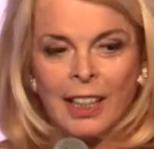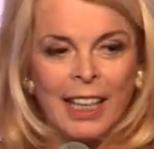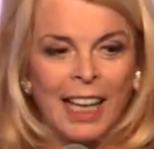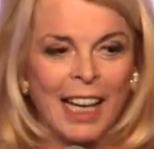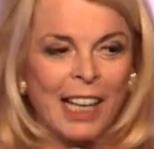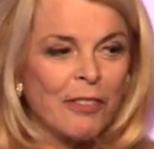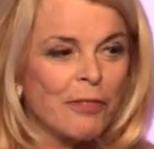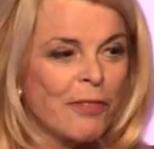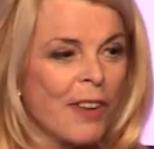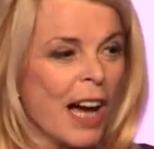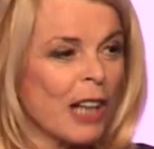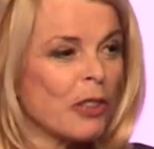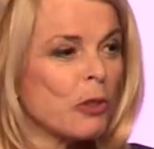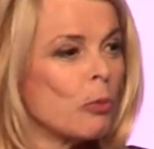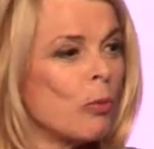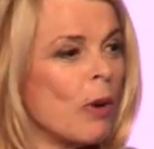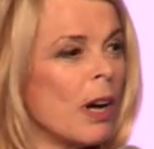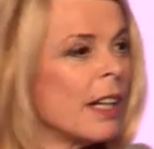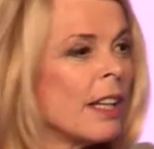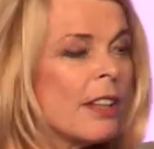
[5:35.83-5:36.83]
In fact,
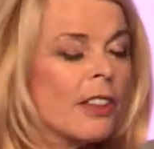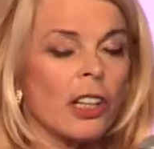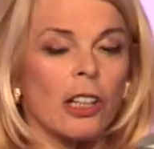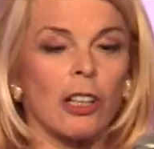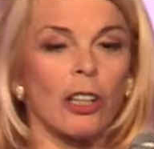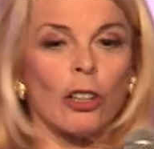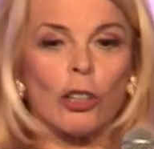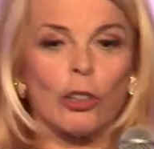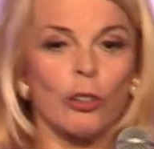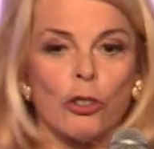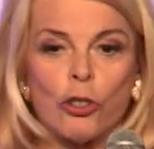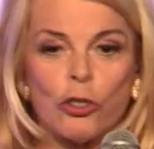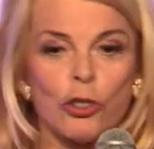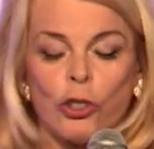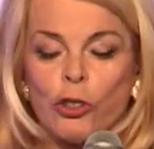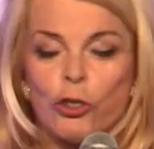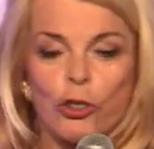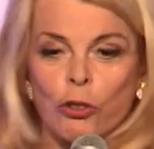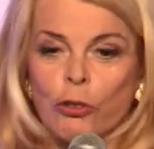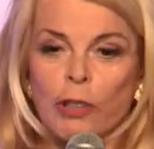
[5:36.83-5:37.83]
one of the
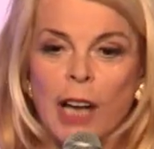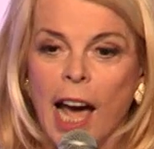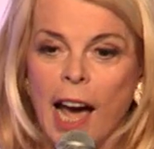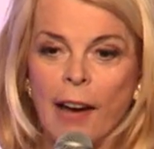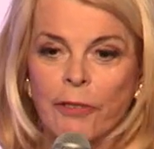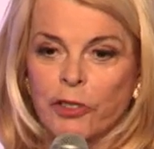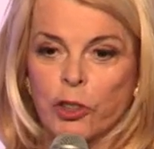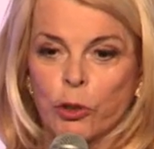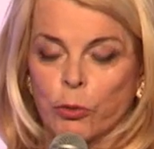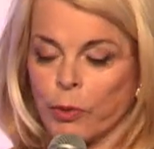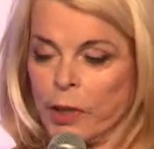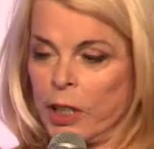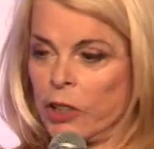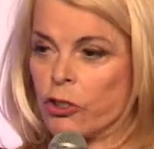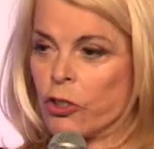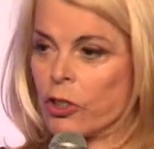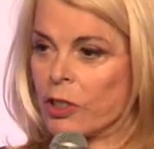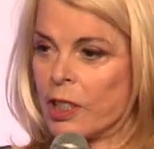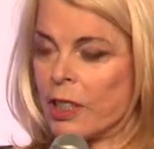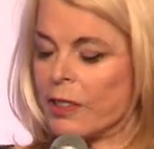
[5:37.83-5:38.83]
conclusions you'd have to
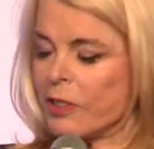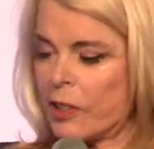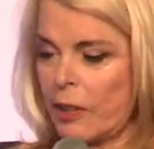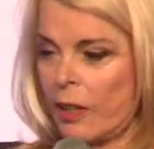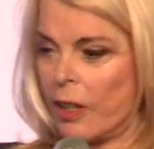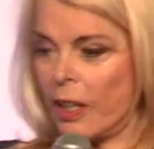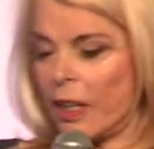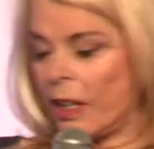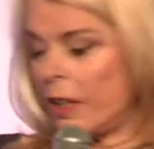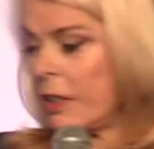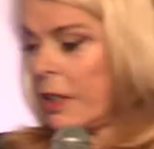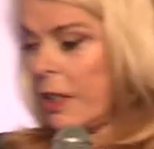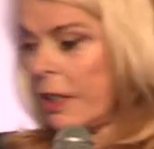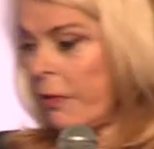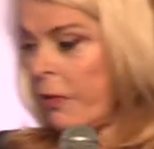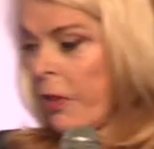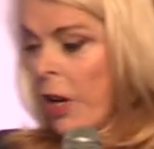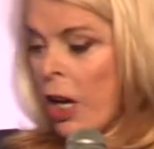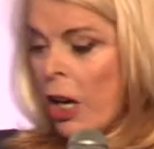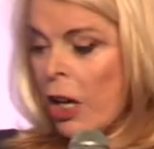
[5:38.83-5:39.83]
reach is if
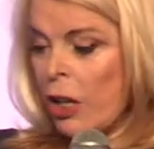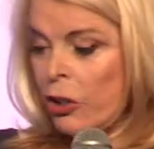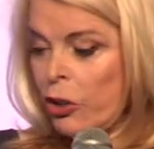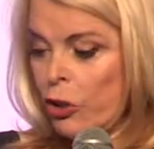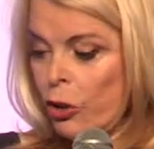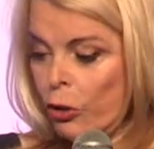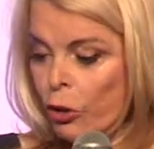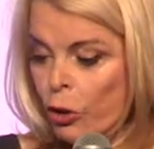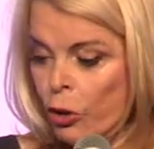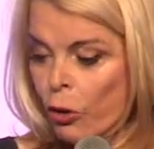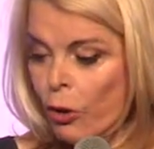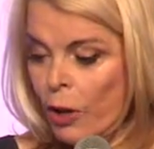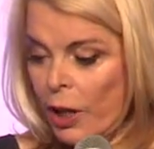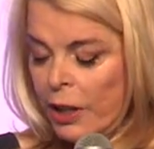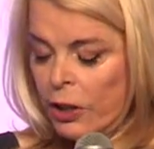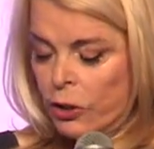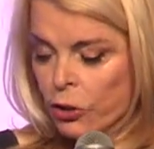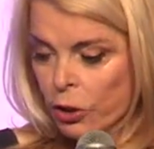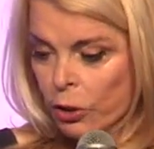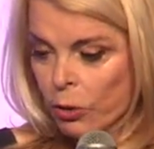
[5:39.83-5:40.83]
you're
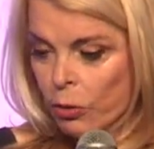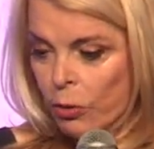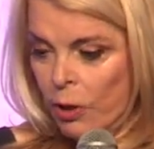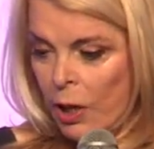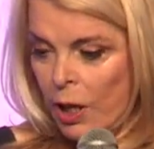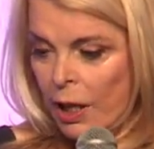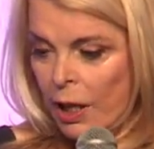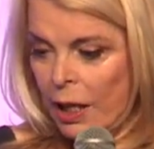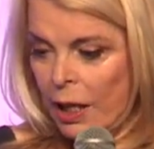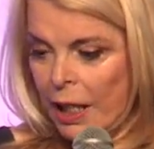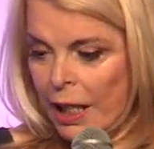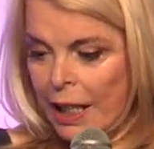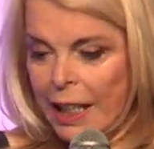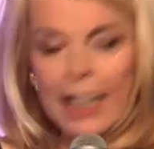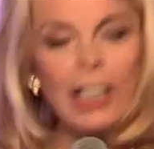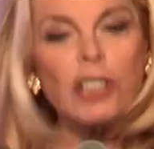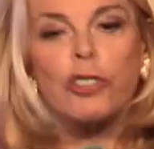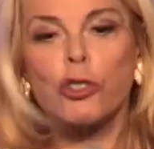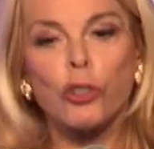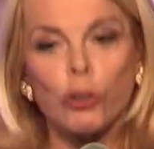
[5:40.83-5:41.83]
going to
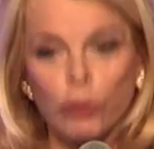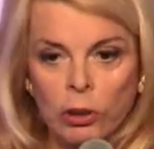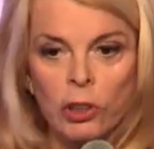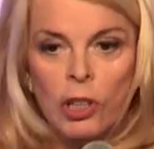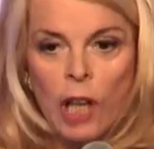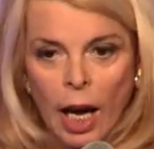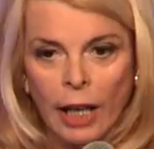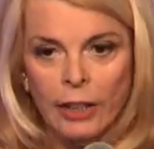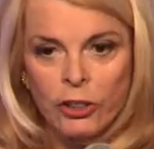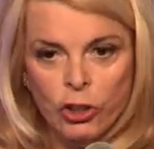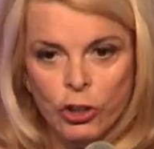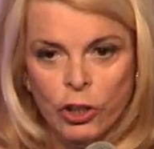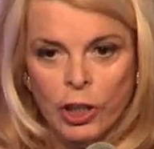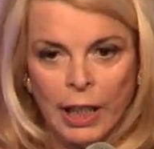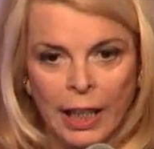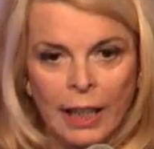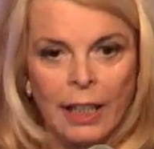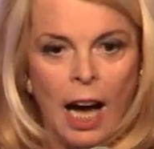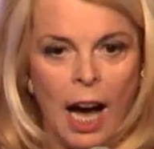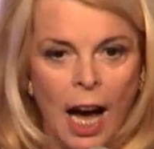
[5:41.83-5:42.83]
eat your lunch
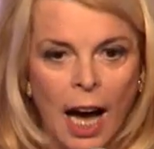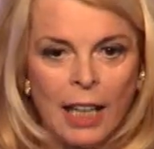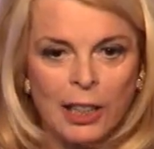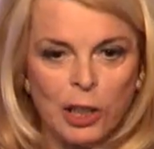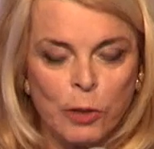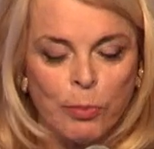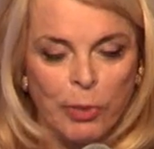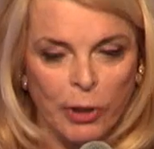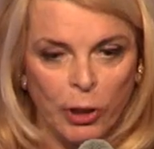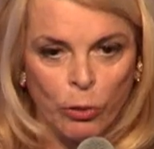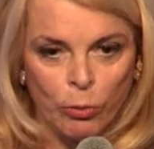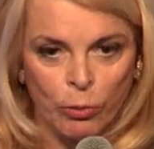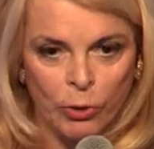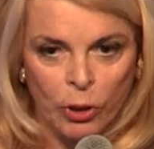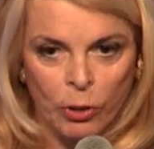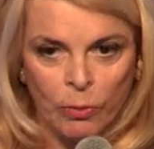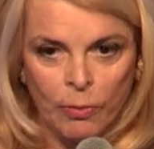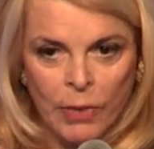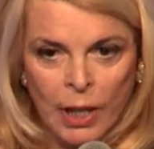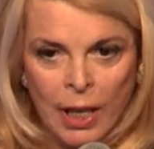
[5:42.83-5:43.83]
in a hospital
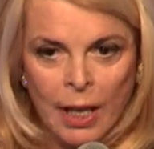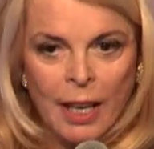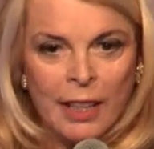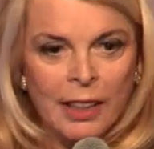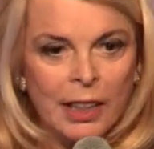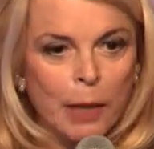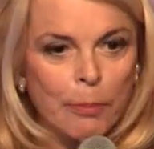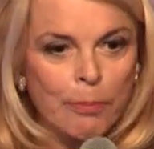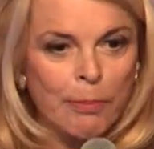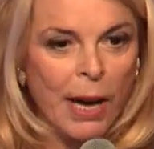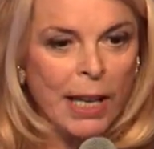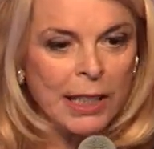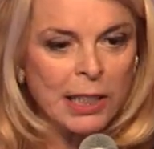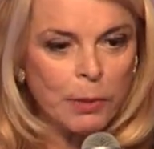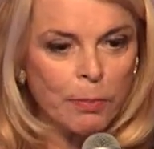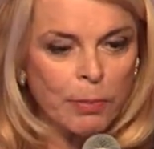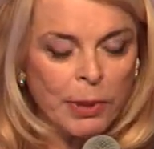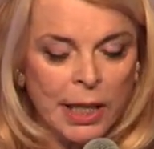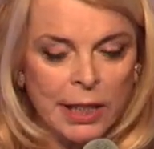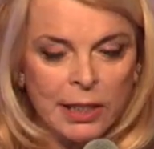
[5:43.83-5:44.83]
room, the
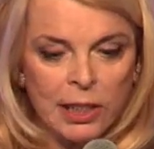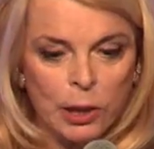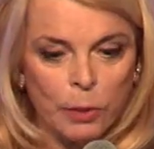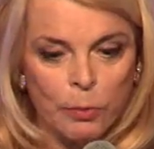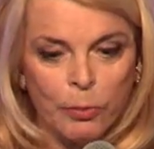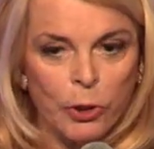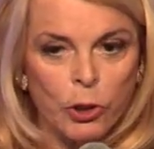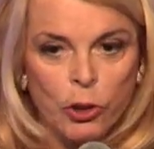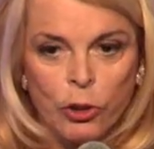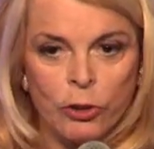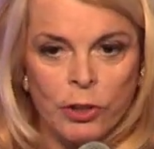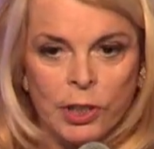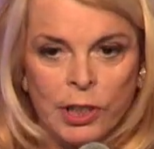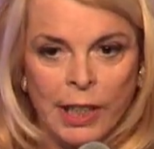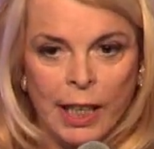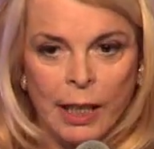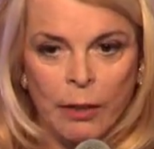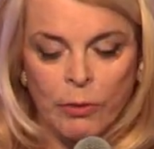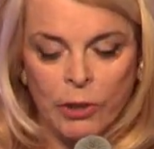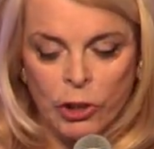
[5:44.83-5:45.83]
best place to put your
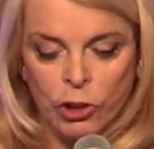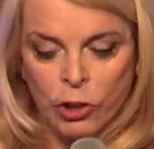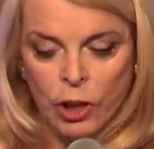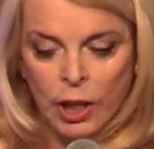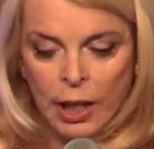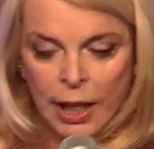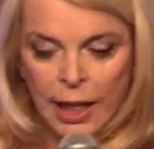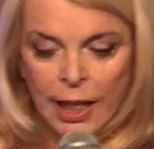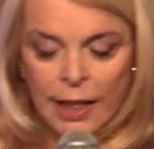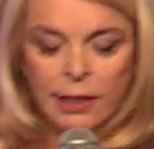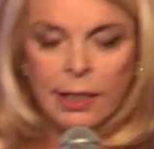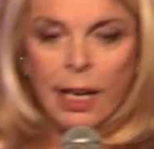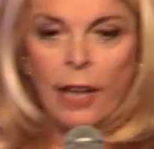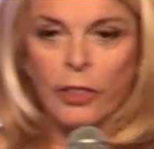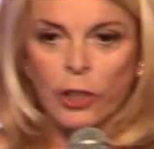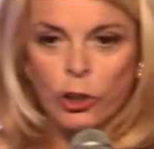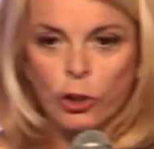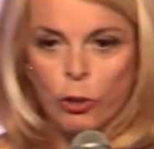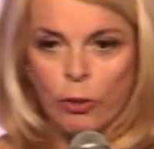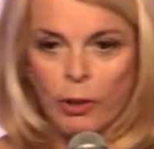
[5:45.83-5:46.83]
sandwich is on
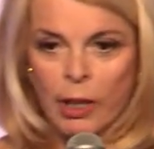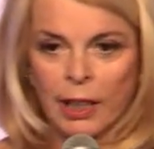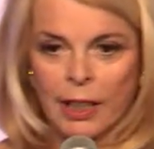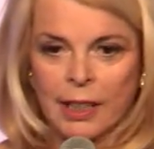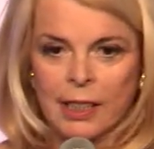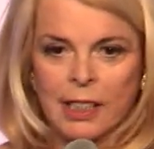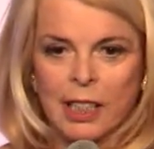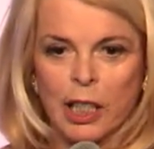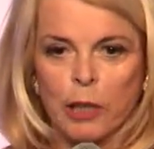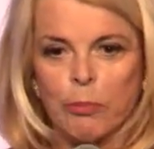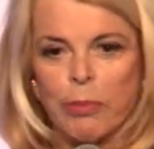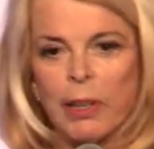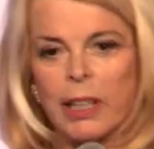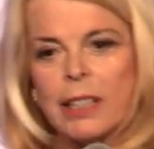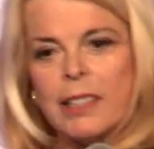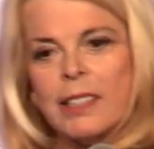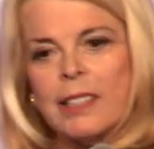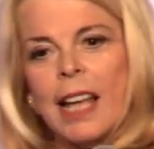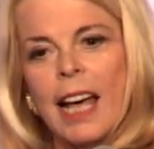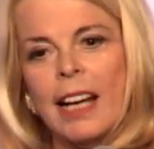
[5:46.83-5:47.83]
the toilet seat,
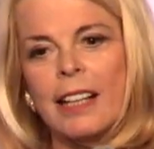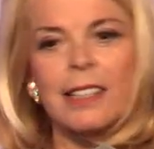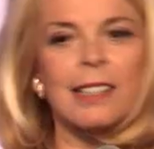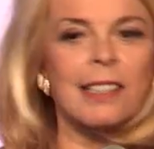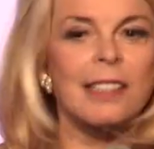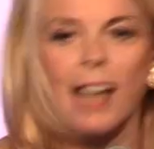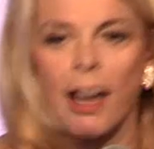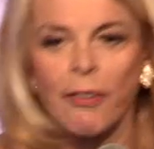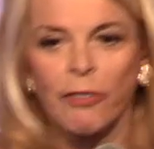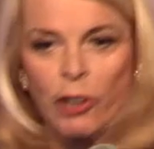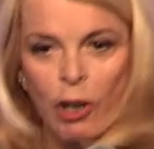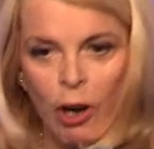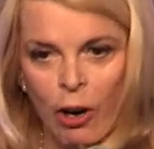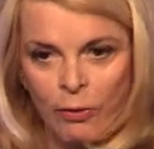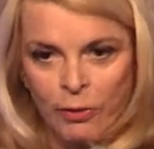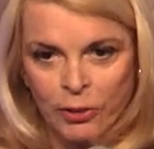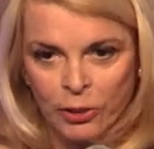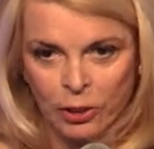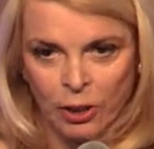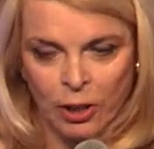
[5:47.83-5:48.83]
because that is never
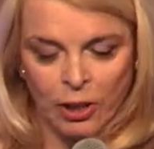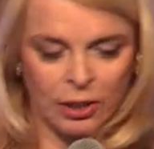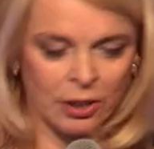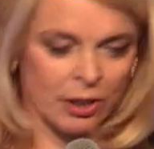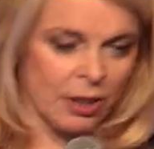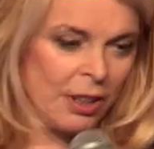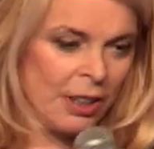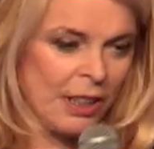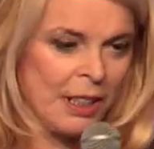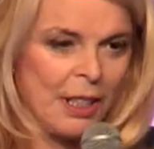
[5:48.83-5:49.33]
overlooked.